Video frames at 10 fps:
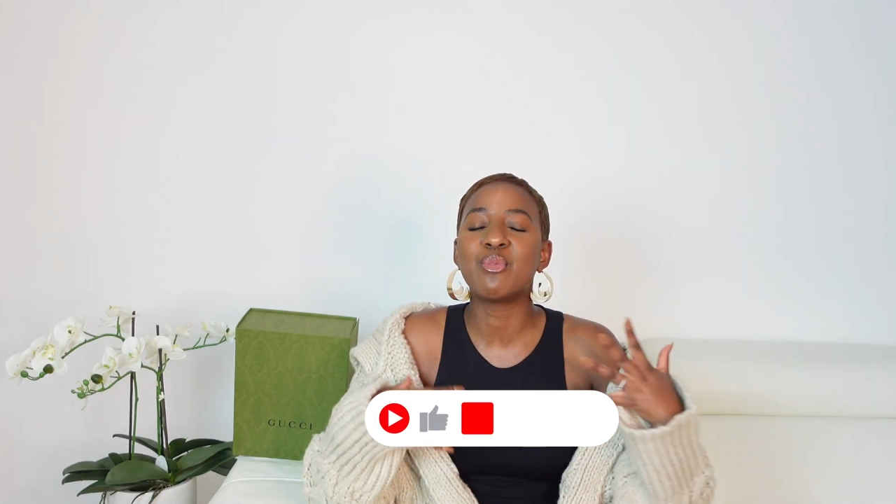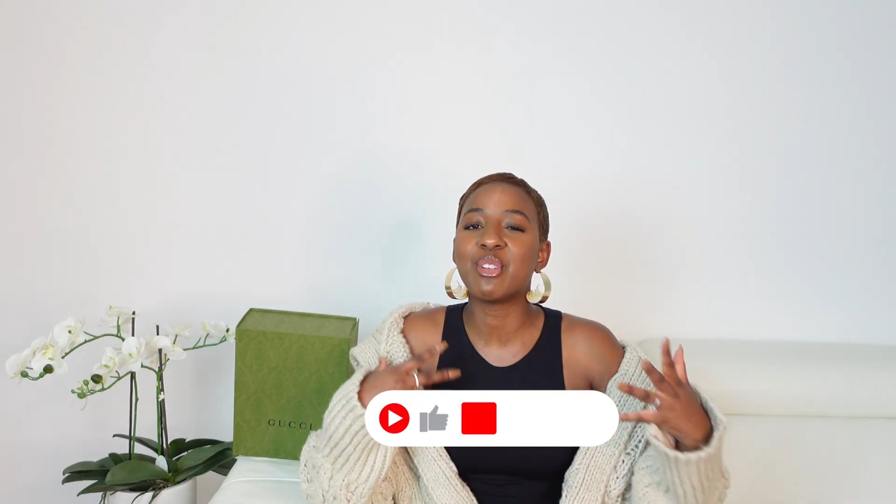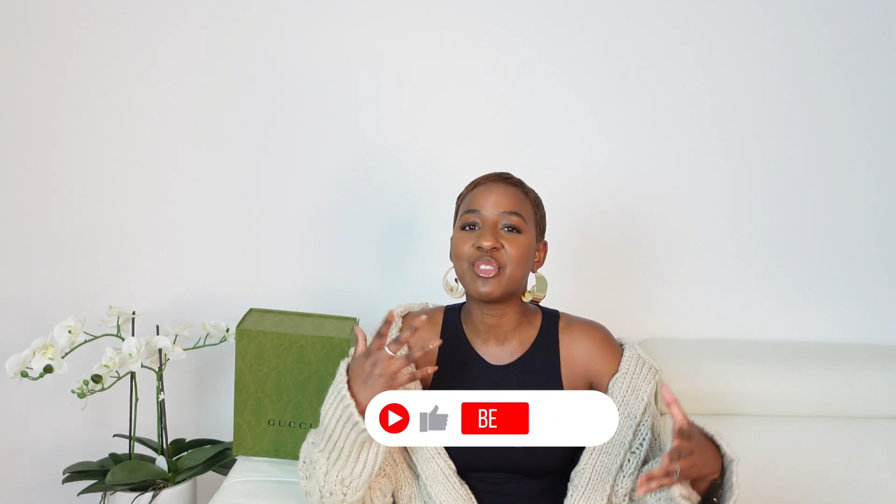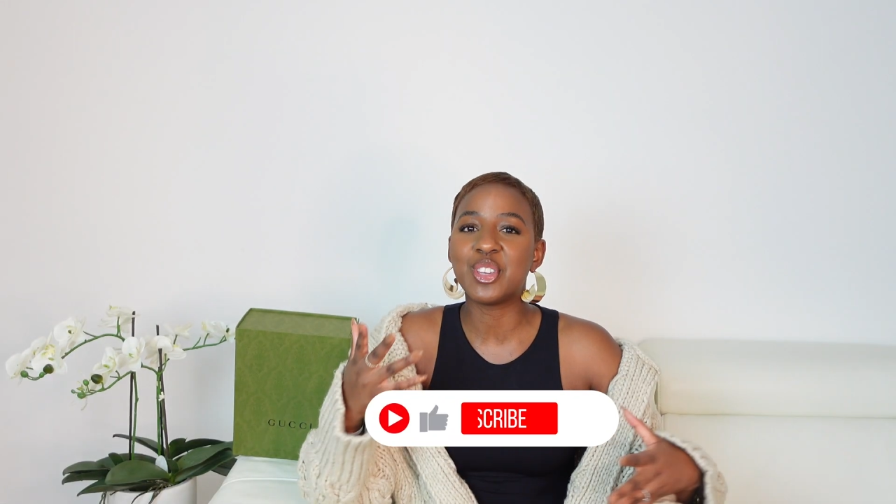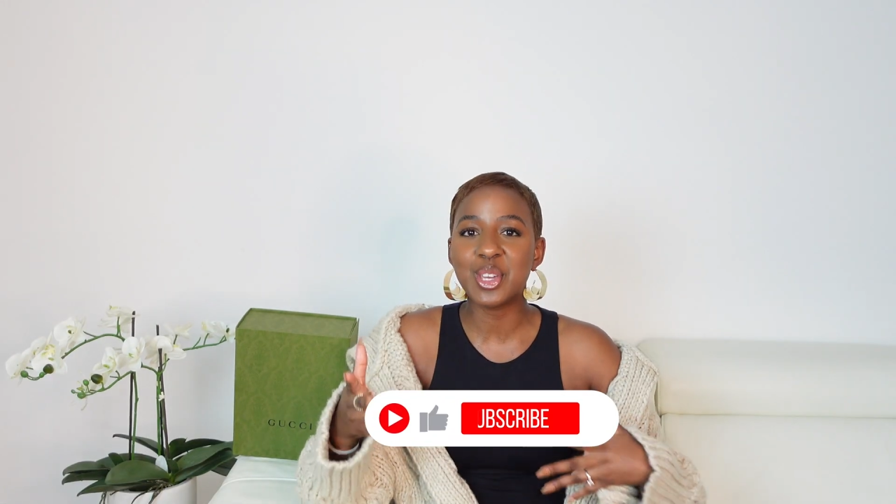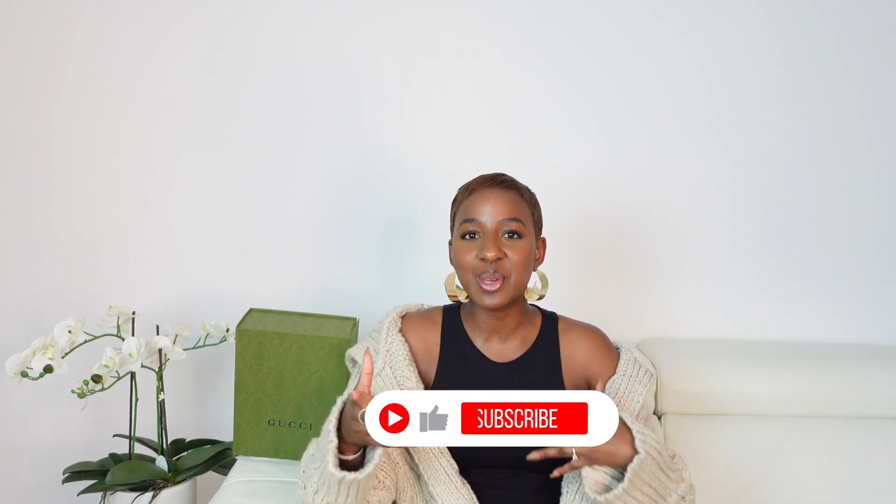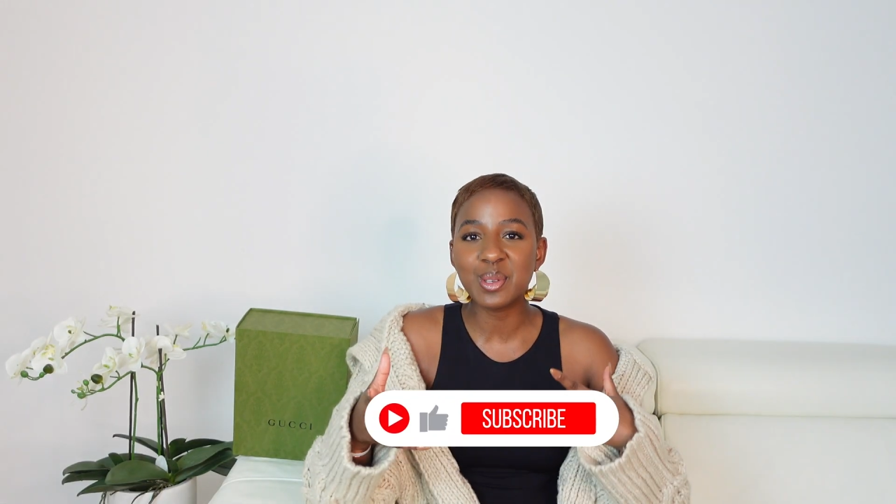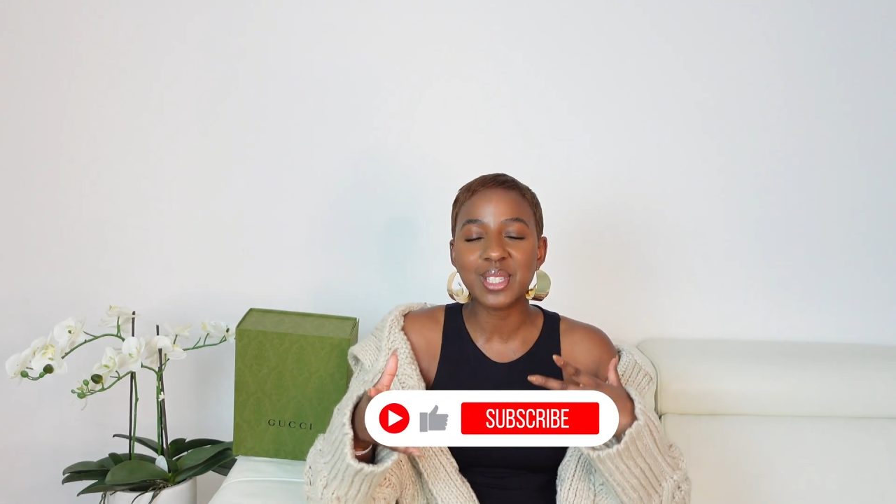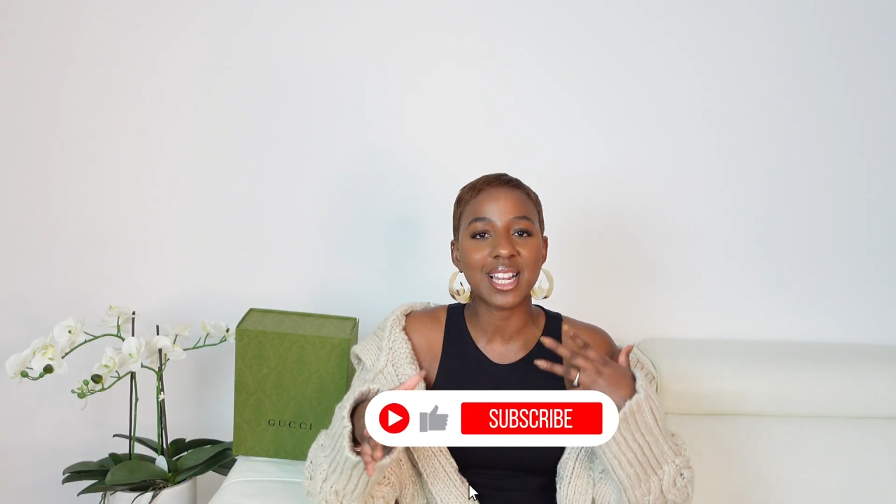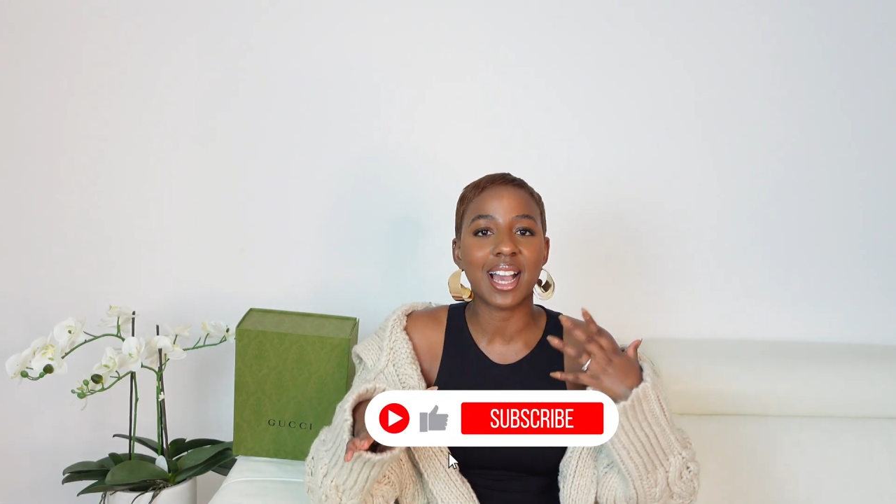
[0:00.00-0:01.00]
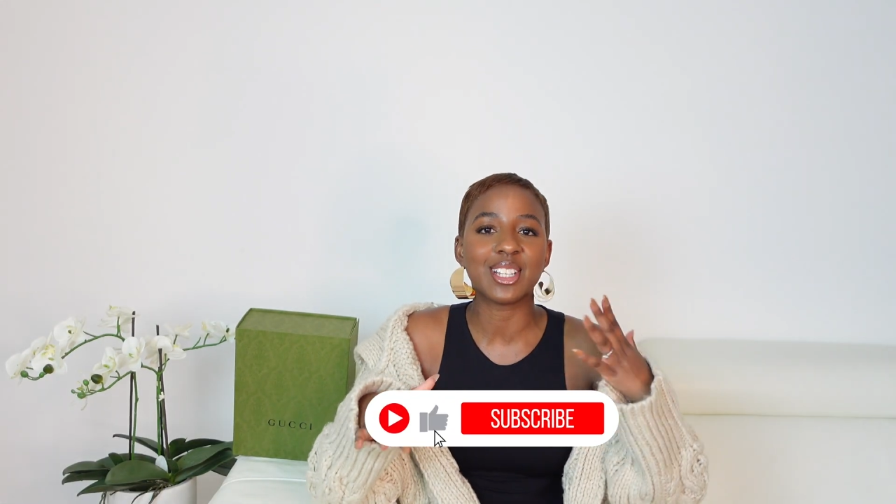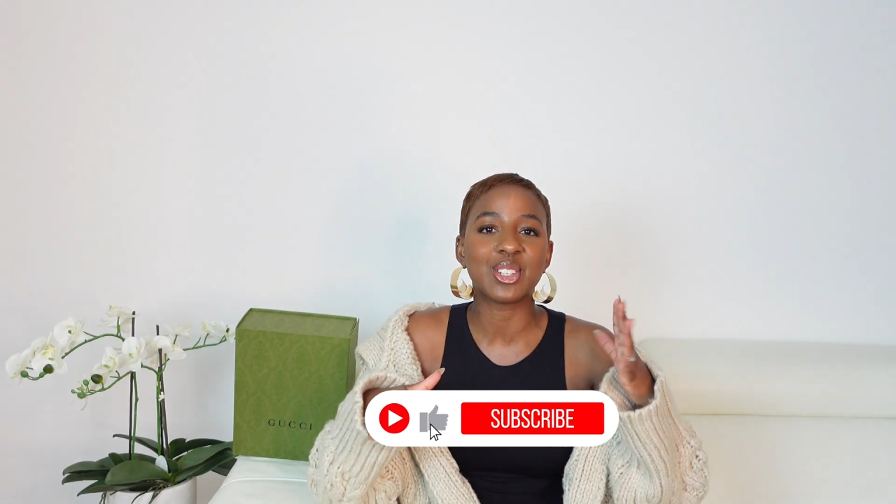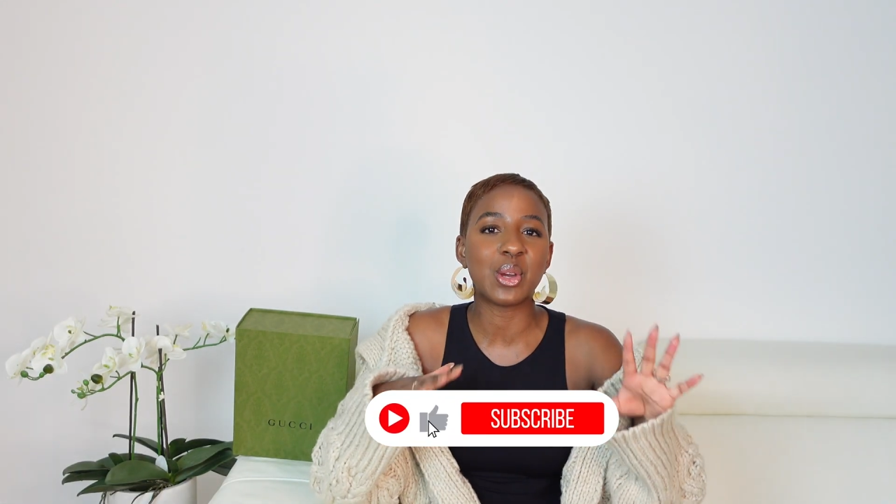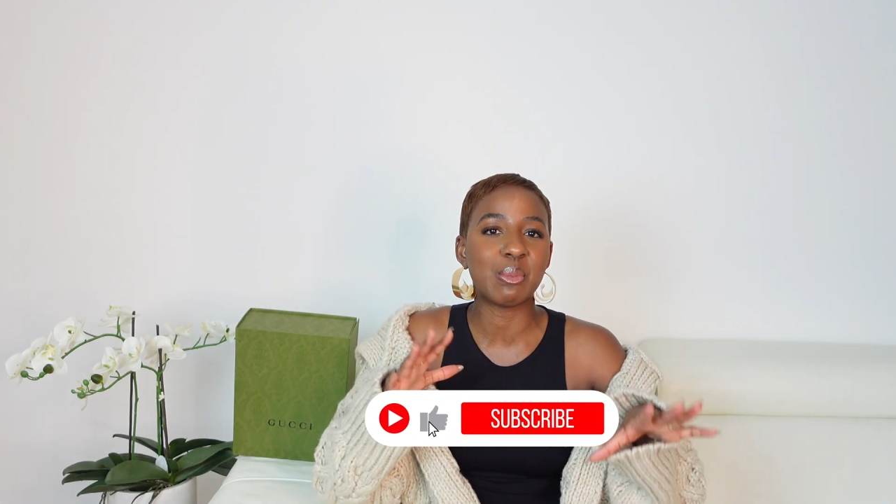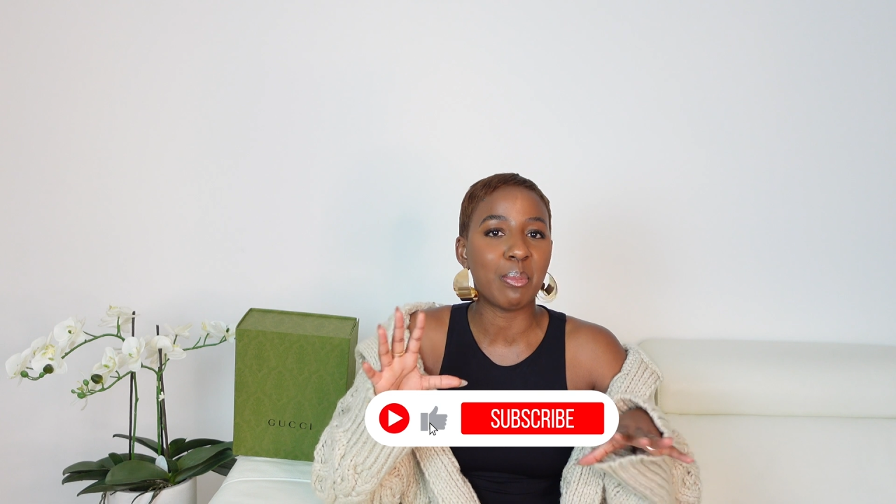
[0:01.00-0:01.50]
review slash
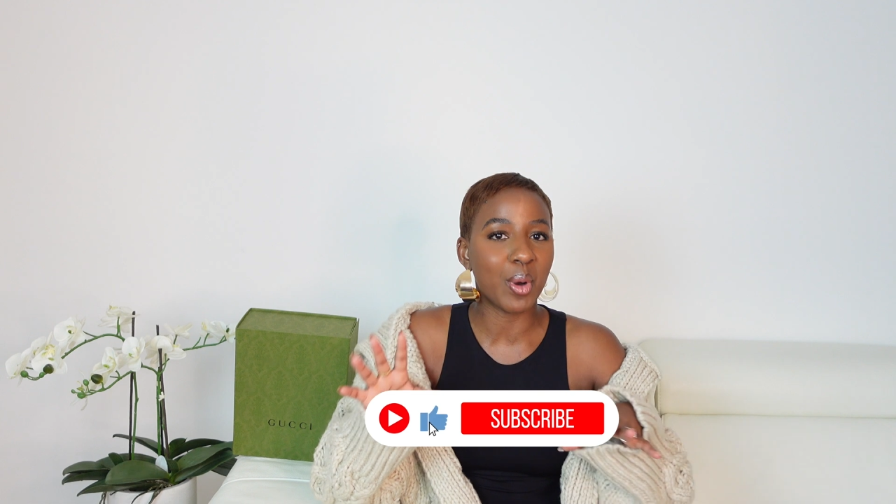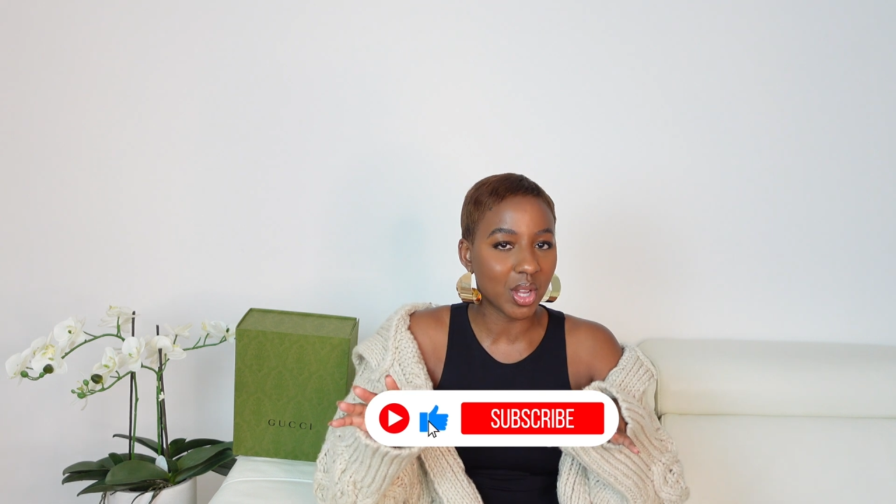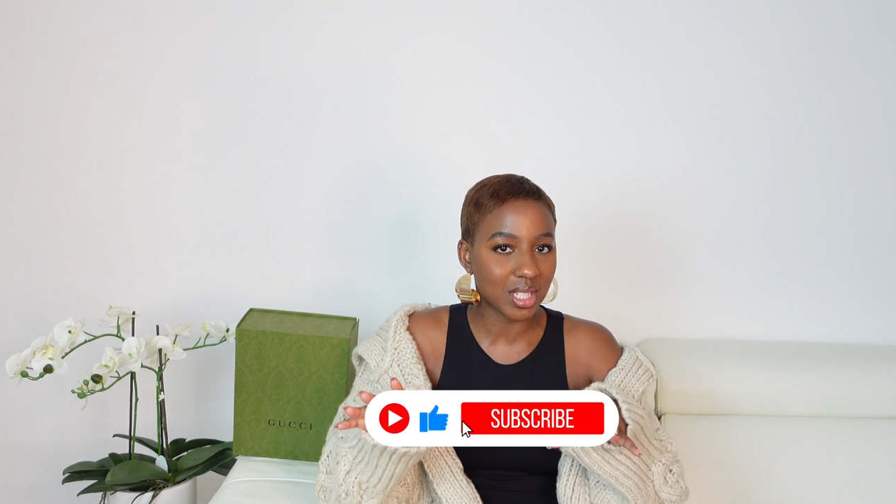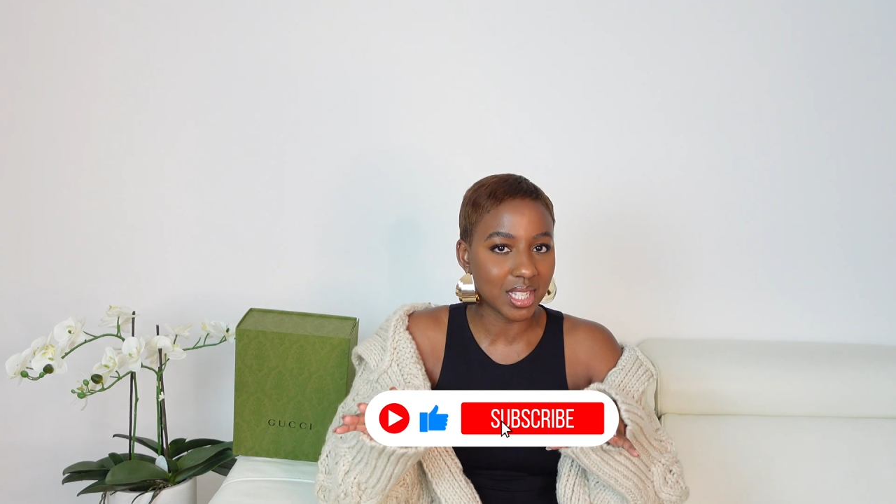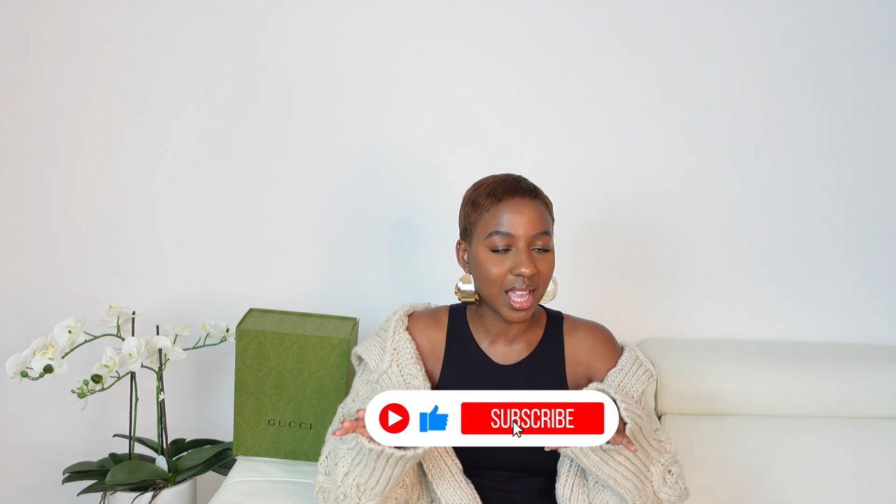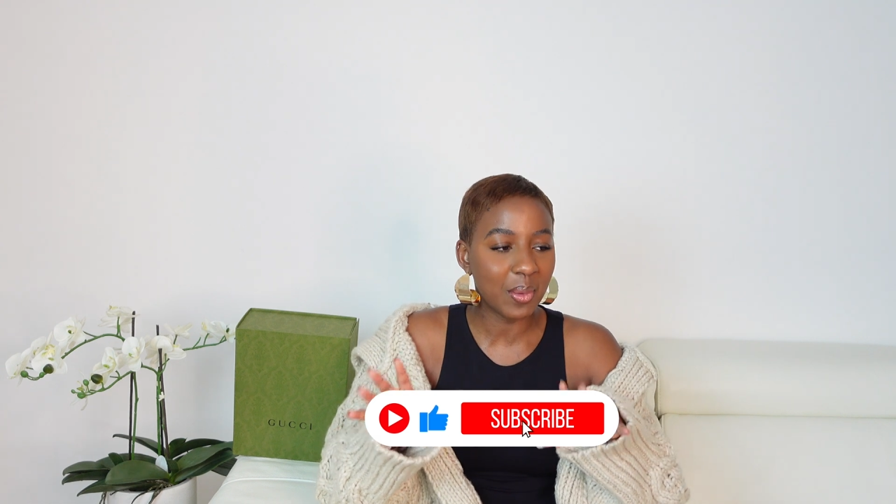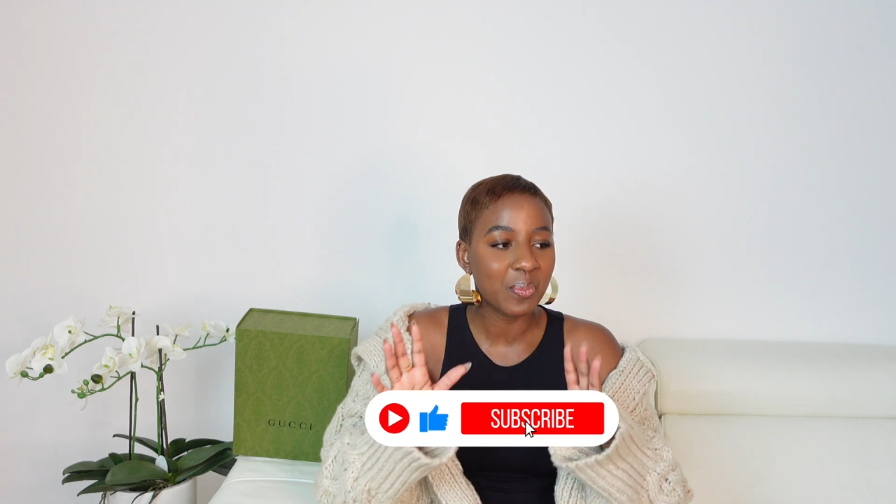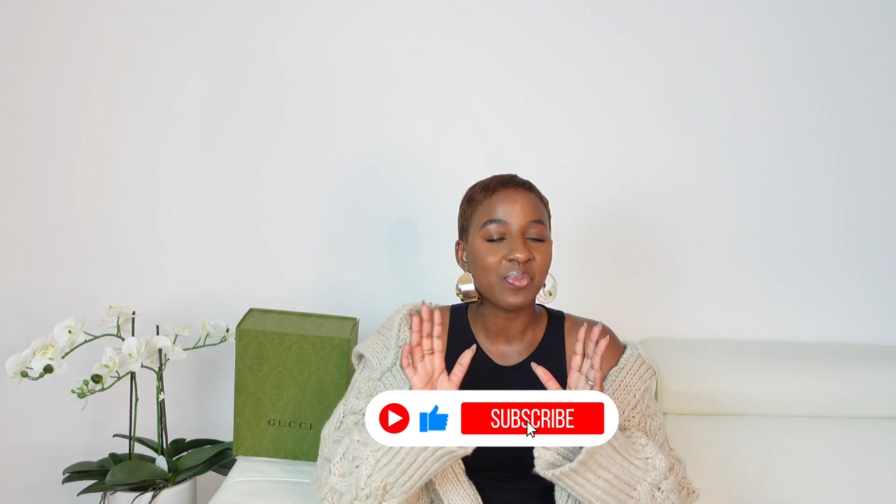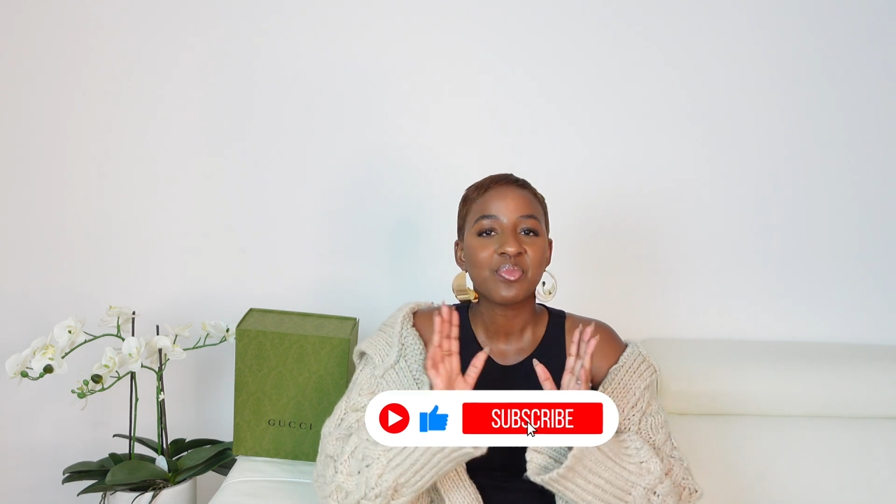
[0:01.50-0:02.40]
unboxing.